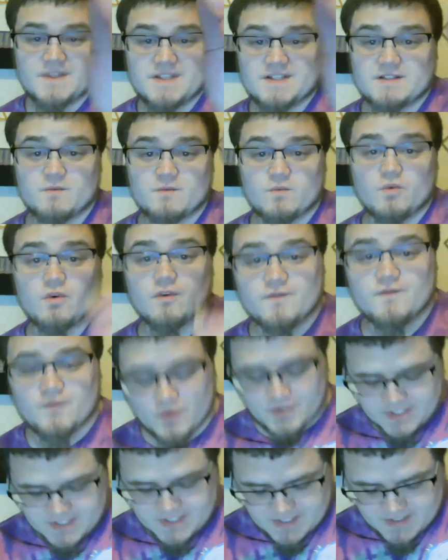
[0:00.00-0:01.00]
This is a
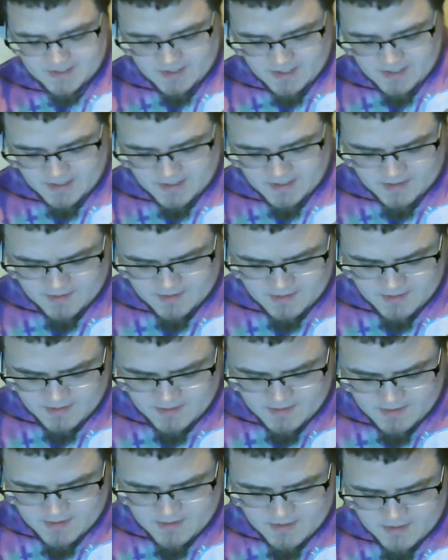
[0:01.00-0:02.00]
Warforged,
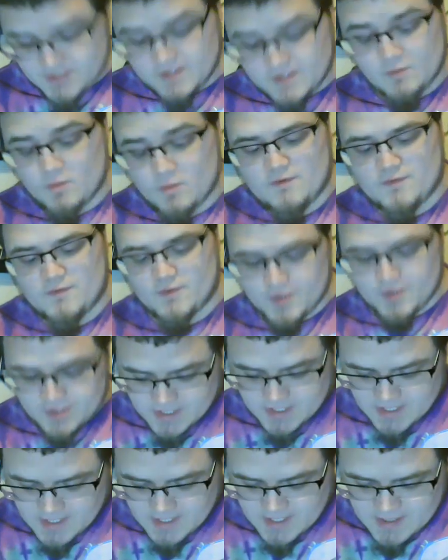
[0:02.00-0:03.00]
just a Warforged.